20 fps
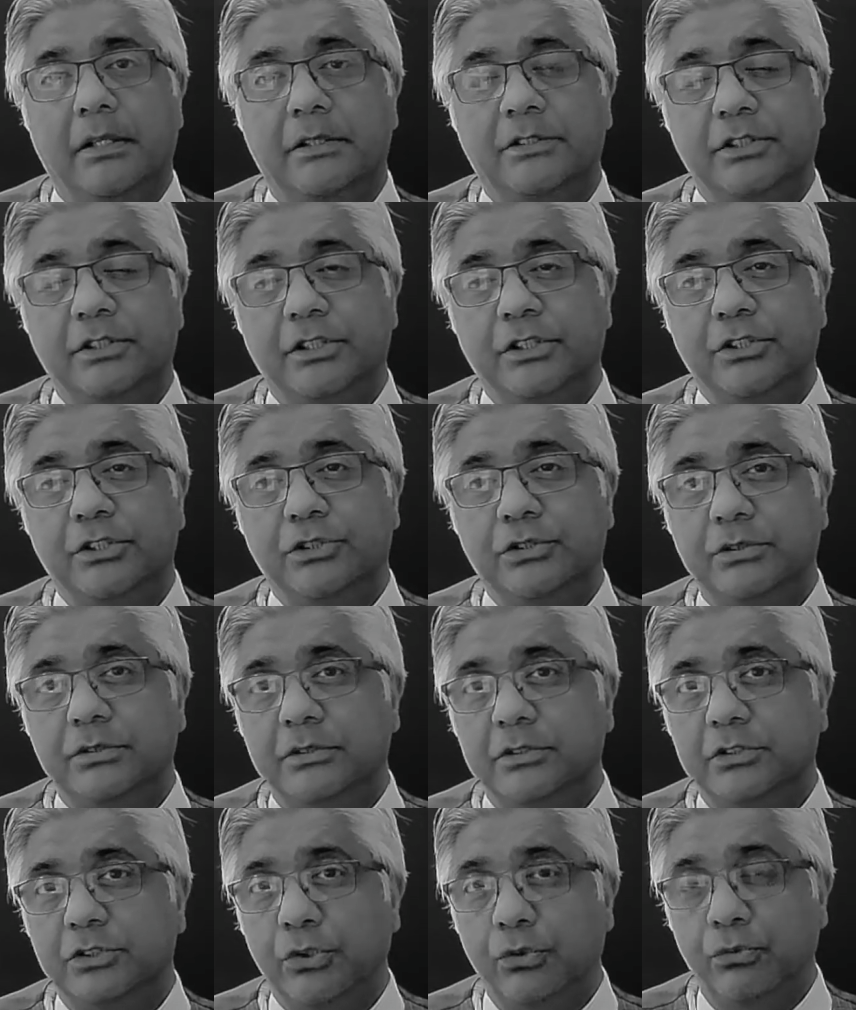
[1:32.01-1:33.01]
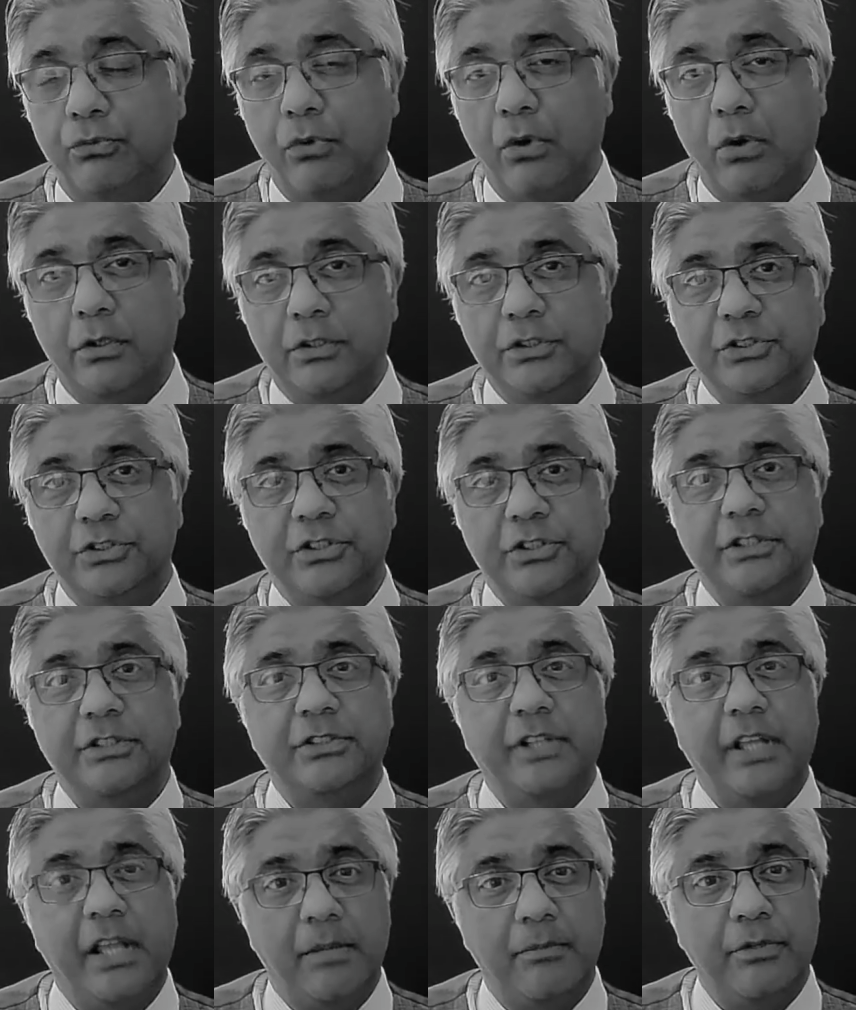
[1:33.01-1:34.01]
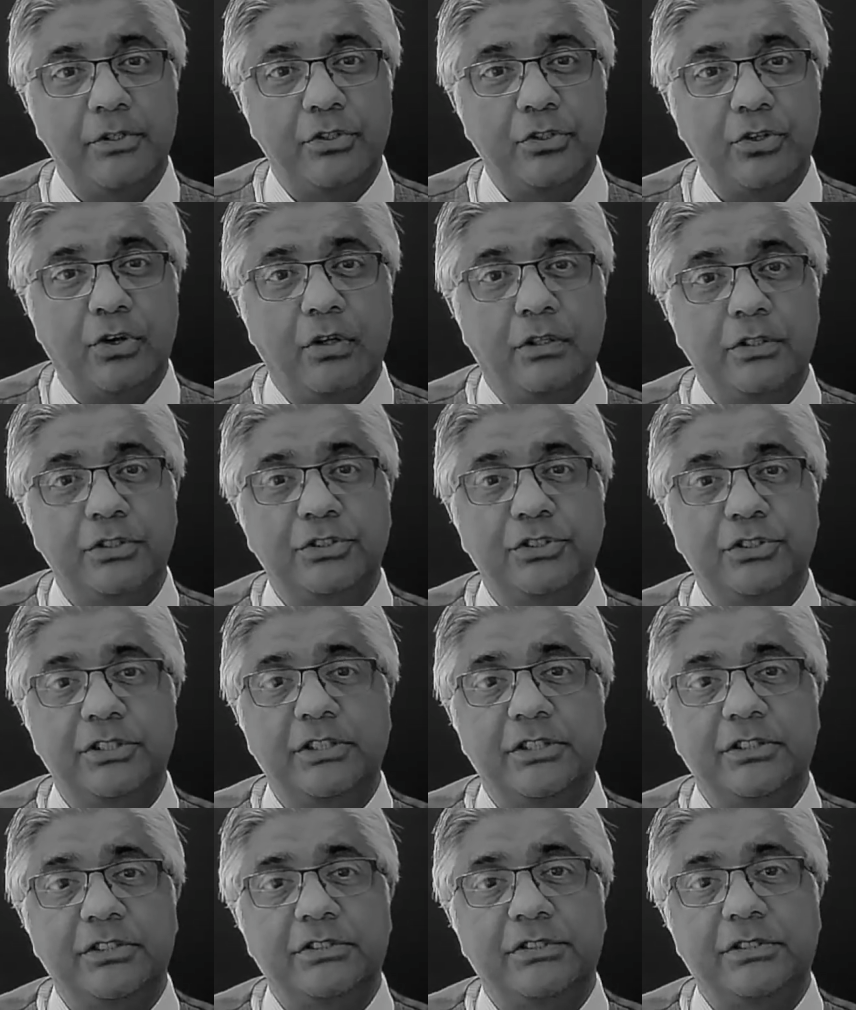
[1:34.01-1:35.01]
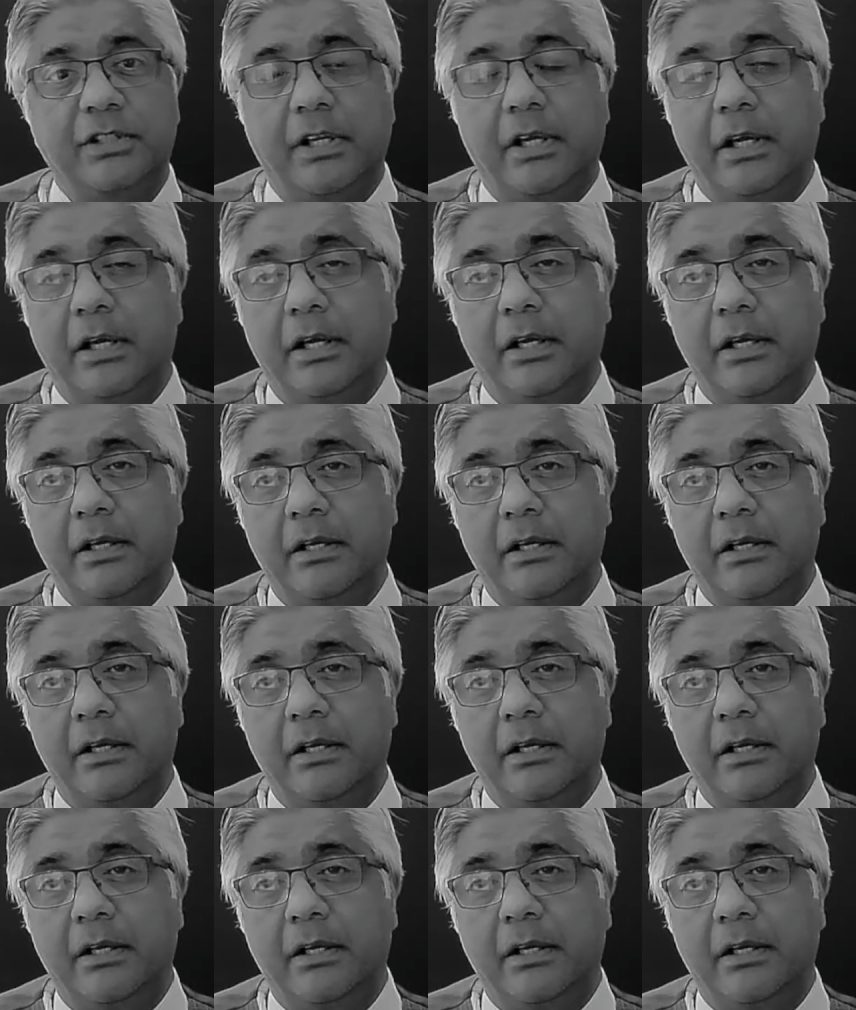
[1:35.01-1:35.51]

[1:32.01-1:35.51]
surgeons, urologists, hematologists,